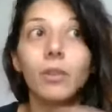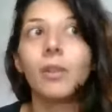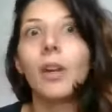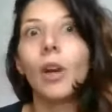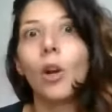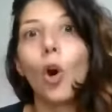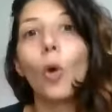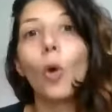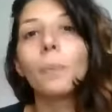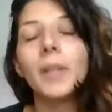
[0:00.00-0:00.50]

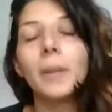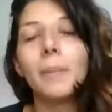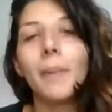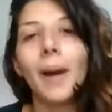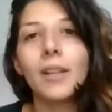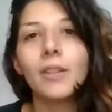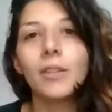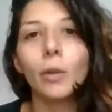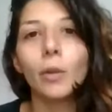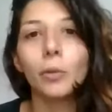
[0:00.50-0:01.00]

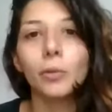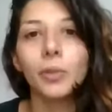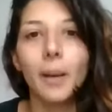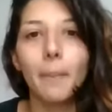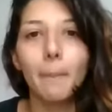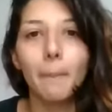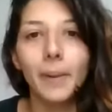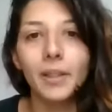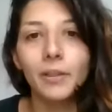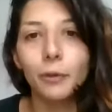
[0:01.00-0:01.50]
optimize those
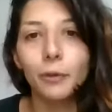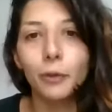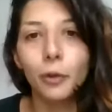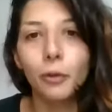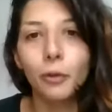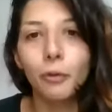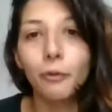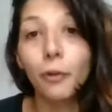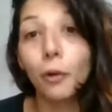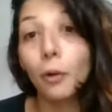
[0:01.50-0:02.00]
campaigns
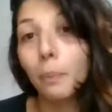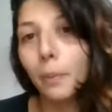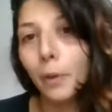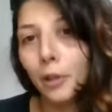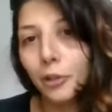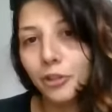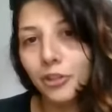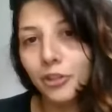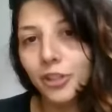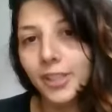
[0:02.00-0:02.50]
for
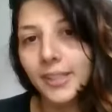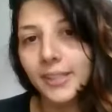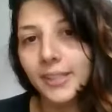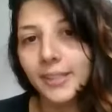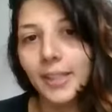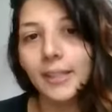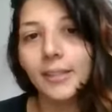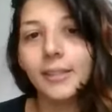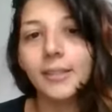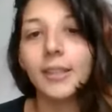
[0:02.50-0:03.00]
purchases.
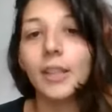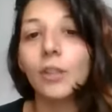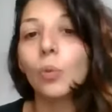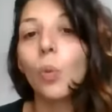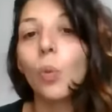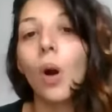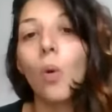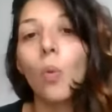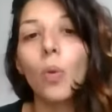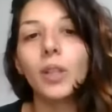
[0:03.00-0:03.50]
That's
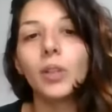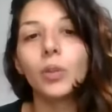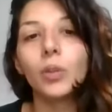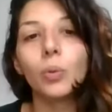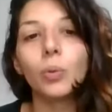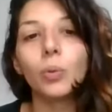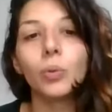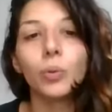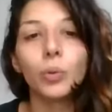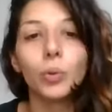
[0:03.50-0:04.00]
one way
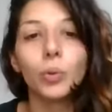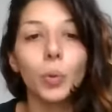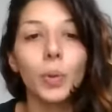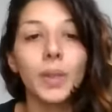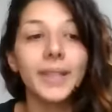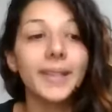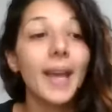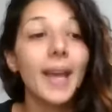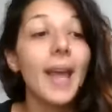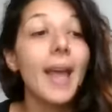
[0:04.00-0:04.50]
to do
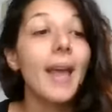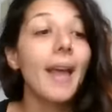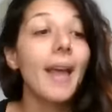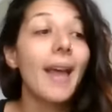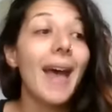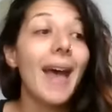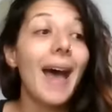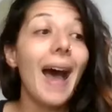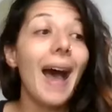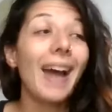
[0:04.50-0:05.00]
it.
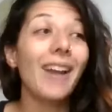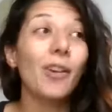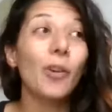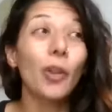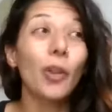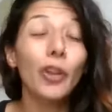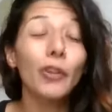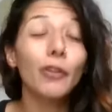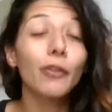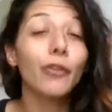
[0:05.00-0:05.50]

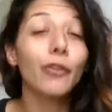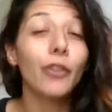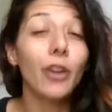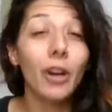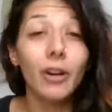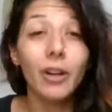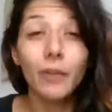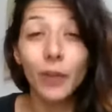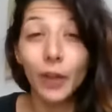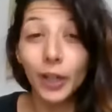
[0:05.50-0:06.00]
Another
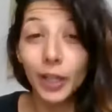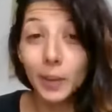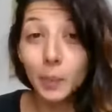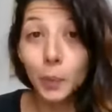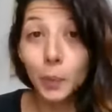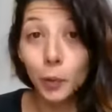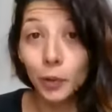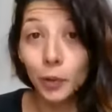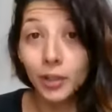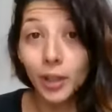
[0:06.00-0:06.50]
very, very
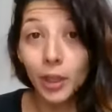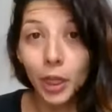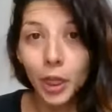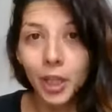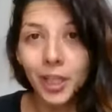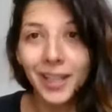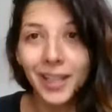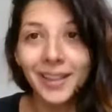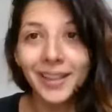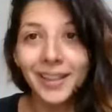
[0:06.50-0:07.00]
important
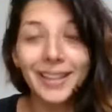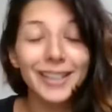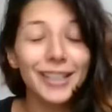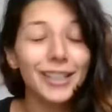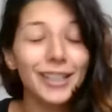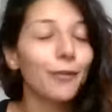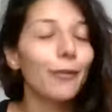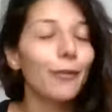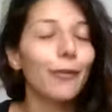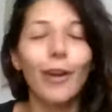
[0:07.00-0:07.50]
thing that
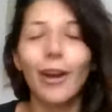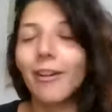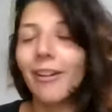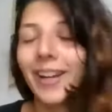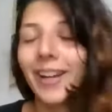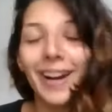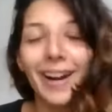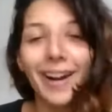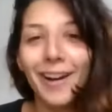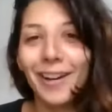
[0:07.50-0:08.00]
is
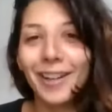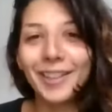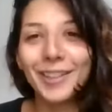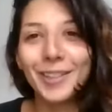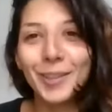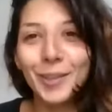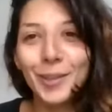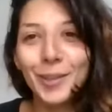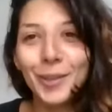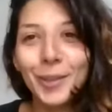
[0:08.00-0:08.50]
very hard
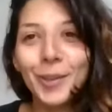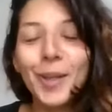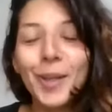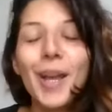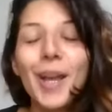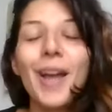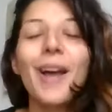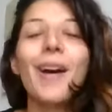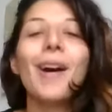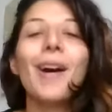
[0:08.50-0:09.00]
to do
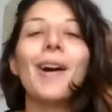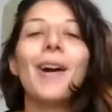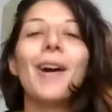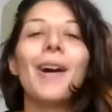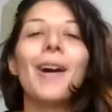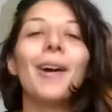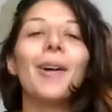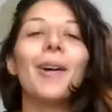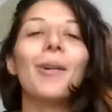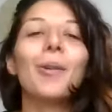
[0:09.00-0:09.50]

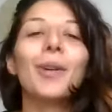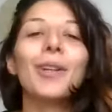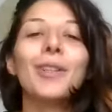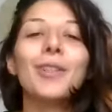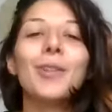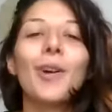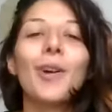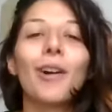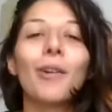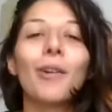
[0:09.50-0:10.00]

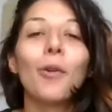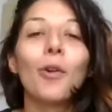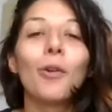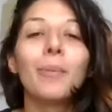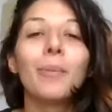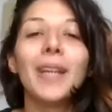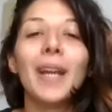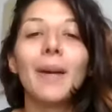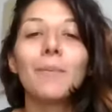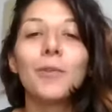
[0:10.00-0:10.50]
when you
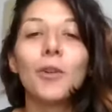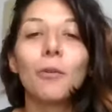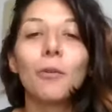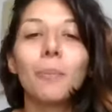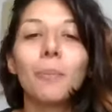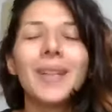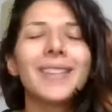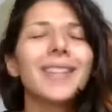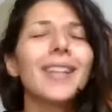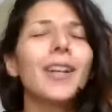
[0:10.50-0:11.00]
warming up your
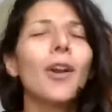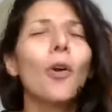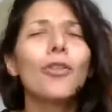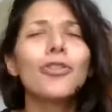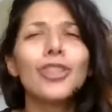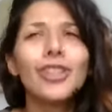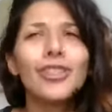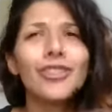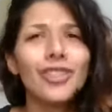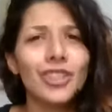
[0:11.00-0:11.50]
pixel,
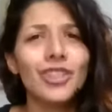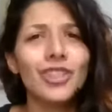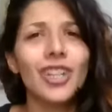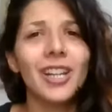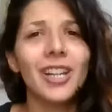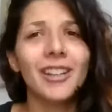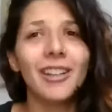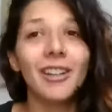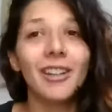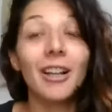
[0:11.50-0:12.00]
or just in
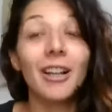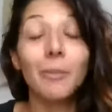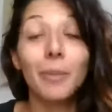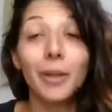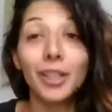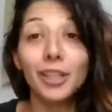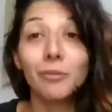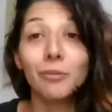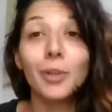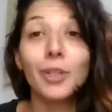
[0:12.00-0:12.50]
general,
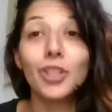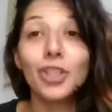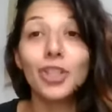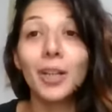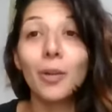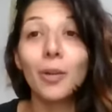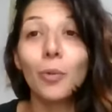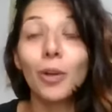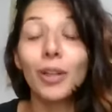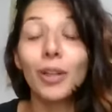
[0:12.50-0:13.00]
and
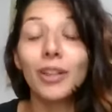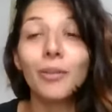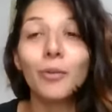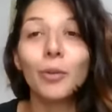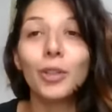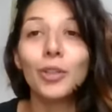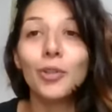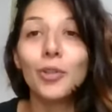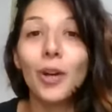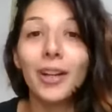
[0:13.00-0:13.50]
especially
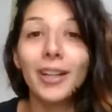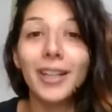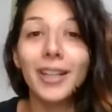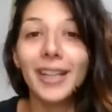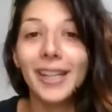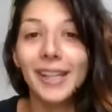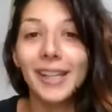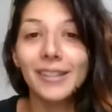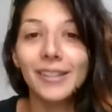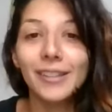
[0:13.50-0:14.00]
when you are
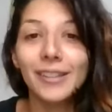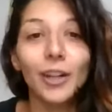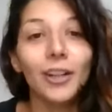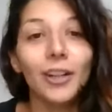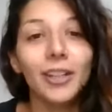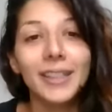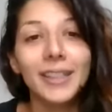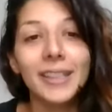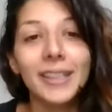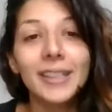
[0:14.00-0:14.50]
getting
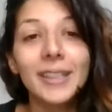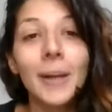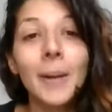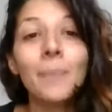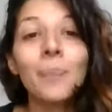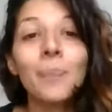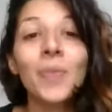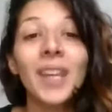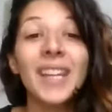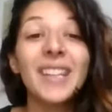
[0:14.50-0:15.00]
started,
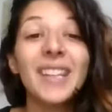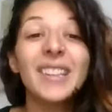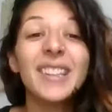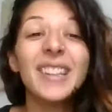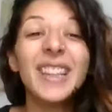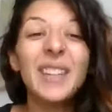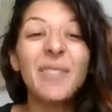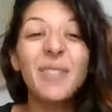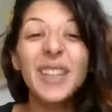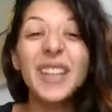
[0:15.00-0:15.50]
is
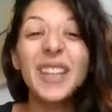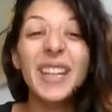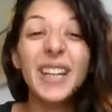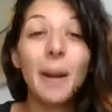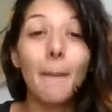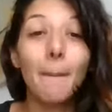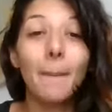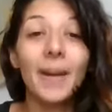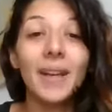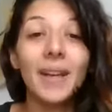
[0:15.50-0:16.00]
leaving the
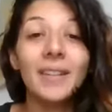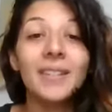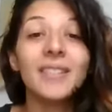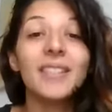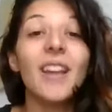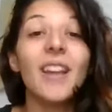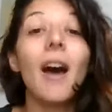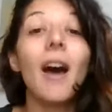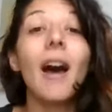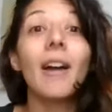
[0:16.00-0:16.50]

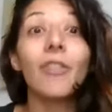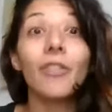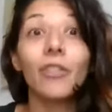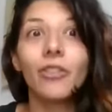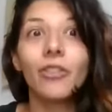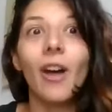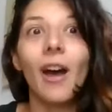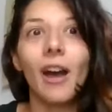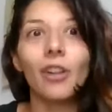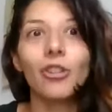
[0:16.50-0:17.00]
campaigns
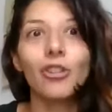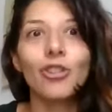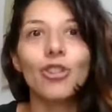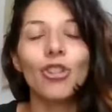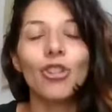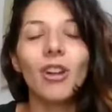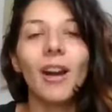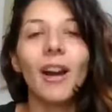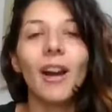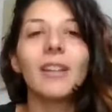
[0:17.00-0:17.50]

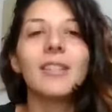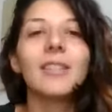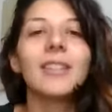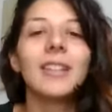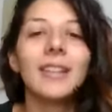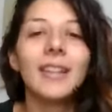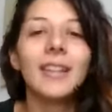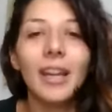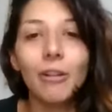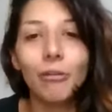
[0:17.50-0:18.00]
untouched
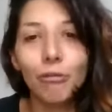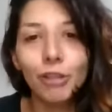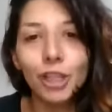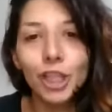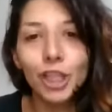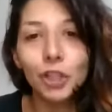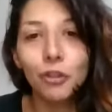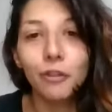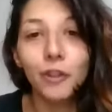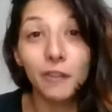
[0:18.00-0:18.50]
until they
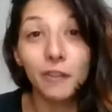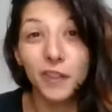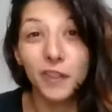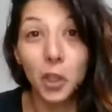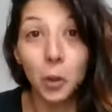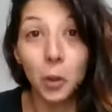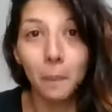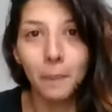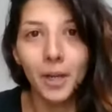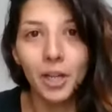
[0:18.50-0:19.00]
reach
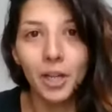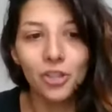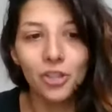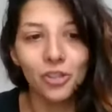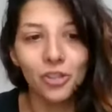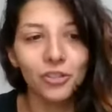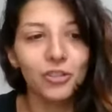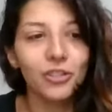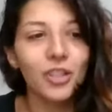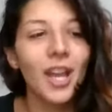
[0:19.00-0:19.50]
50
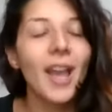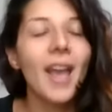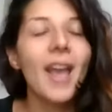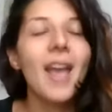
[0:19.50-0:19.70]
conversions.